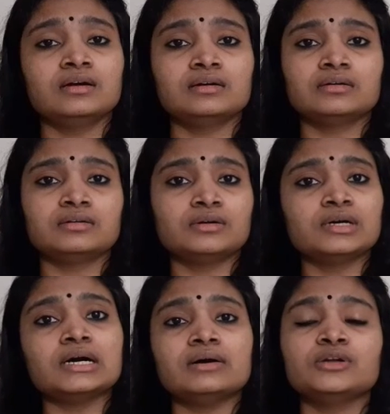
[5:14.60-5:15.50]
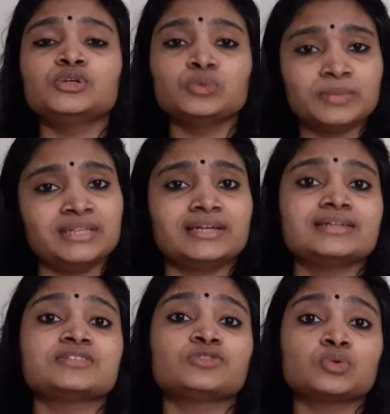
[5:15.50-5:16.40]
to me, that
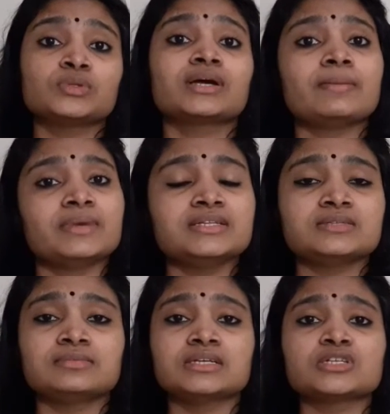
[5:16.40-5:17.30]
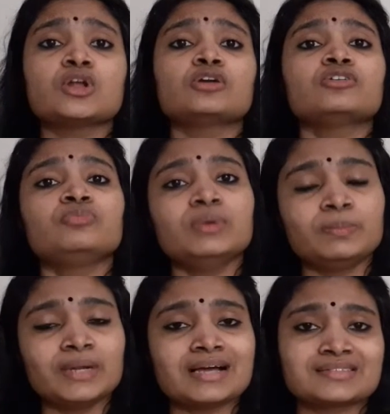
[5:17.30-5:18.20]
is through the comments. There's a lot of
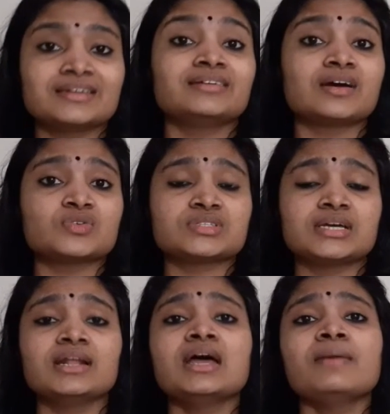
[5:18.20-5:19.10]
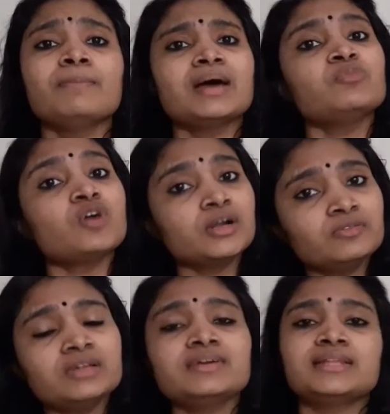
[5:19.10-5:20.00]
people asking doubts that, ma'am, what
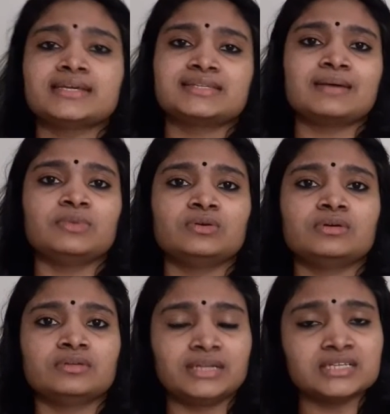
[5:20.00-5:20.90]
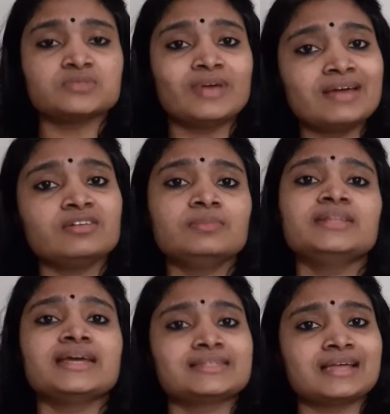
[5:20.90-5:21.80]
will be the exam, where will be
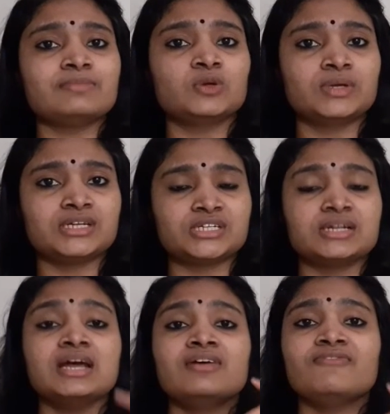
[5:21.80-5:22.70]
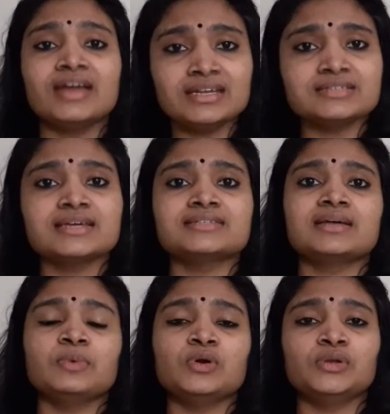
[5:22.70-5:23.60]
the exam location? When is the
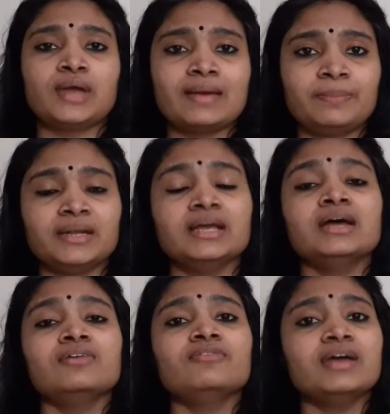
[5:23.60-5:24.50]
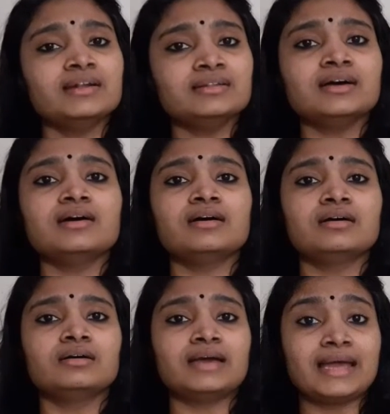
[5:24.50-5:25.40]
exam going to happen? When
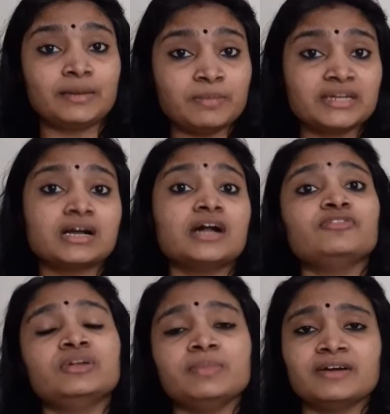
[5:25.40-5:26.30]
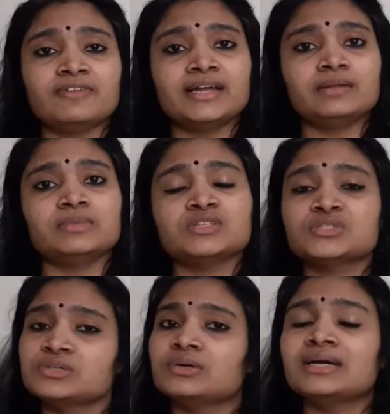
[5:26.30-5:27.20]
the admit card will be available?
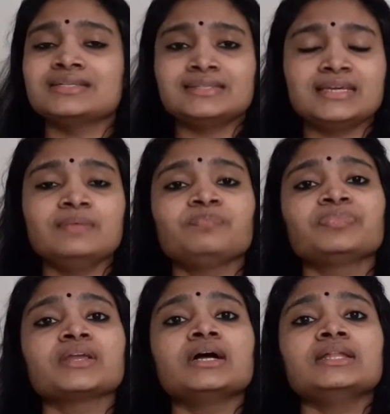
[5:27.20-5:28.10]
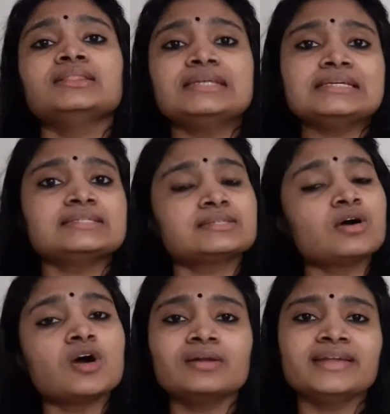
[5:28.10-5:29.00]
So, see, these
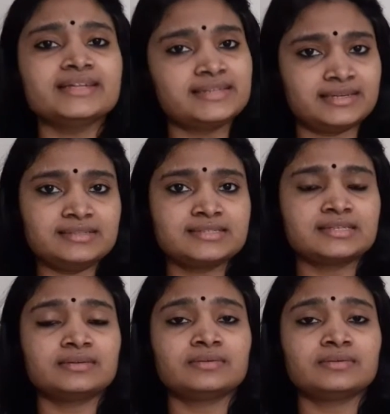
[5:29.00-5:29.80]
all details